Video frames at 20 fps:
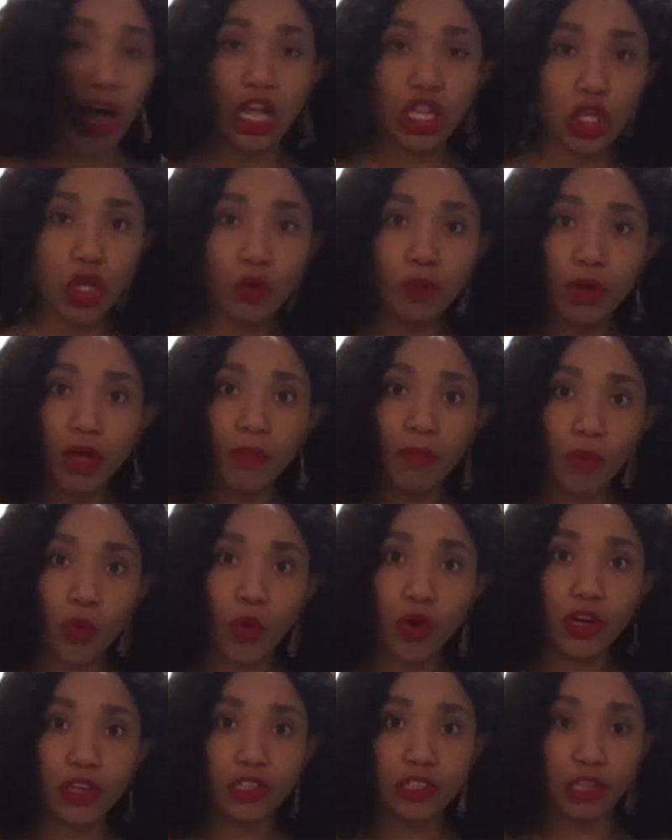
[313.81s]
little bit
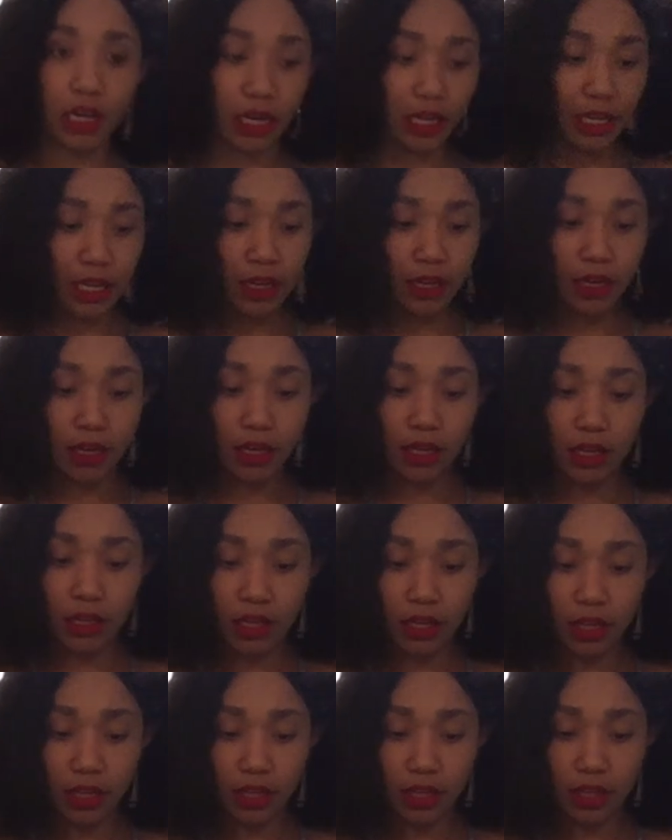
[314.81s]
more done
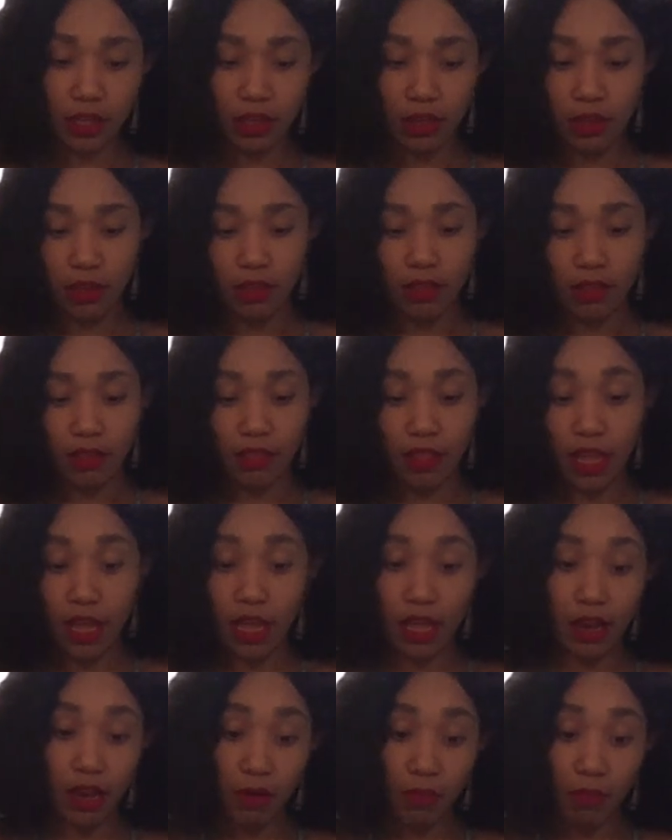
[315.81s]

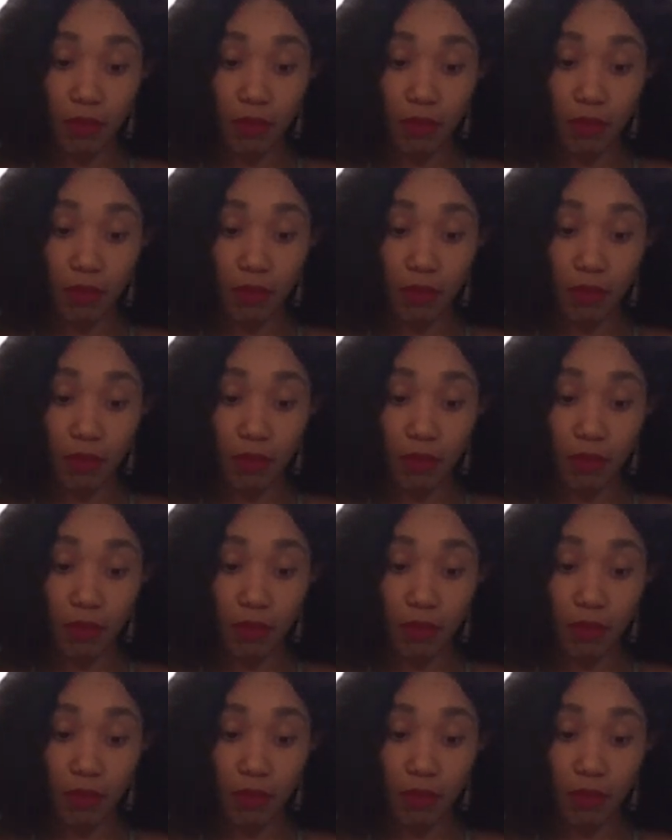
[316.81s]
than